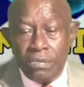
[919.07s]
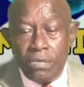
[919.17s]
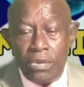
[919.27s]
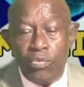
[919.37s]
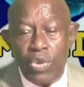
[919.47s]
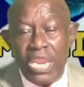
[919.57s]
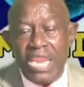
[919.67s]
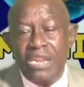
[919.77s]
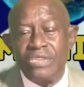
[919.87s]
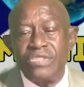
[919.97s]
The
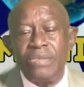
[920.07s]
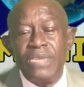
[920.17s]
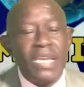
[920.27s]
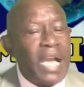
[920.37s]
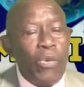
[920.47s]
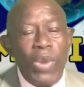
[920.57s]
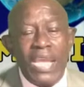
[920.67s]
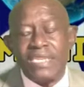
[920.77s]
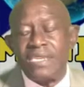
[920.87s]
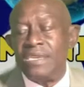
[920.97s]
rain or something got
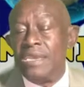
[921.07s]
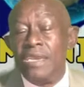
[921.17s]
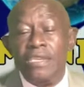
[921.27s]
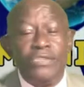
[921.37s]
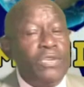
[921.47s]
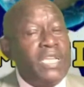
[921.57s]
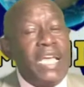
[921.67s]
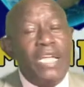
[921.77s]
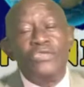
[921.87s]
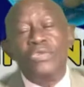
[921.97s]
wet. So they
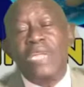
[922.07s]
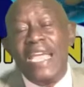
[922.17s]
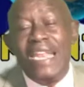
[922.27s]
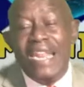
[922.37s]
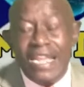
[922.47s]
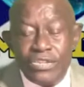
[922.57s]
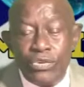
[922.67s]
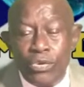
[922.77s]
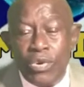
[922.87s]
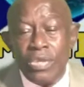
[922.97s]
got to do that election
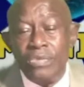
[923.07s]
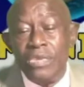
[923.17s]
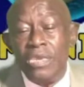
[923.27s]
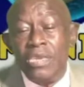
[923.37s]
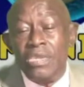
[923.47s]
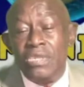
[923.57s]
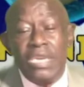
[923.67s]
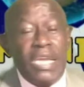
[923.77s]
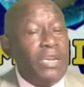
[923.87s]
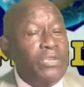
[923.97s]
over. They
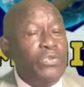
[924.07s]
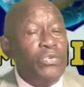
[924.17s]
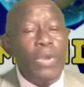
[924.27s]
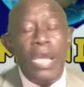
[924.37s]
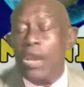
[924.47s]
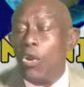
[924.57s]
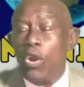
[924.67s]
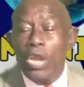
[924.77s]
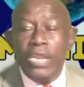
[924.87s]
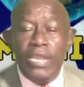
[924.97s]
got to do
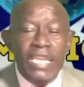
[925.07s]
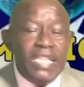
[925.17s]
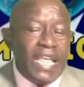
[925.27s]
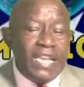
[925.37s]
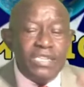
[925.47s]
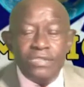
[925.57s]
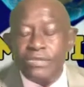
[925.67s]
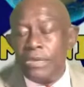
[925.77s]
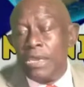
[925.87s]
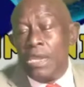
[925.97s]
all the
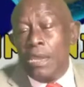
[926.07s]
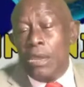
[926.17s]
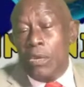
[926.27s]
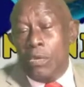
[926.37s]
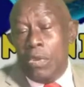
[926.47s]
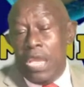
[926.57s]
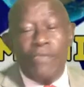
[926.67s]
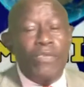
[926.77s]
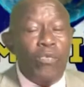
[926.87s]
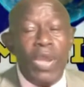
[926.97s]
elections
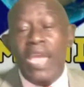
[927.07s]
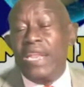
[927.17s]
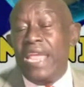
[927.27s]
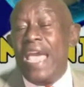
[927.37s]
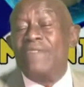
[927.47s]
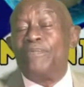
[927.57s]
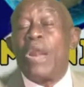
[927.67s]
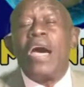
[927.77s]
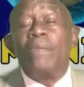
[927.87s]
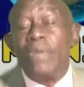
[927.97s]
everywhere they have
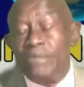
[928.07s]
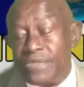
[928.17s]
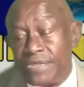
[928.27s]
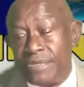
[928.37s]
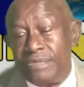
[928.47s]
problems.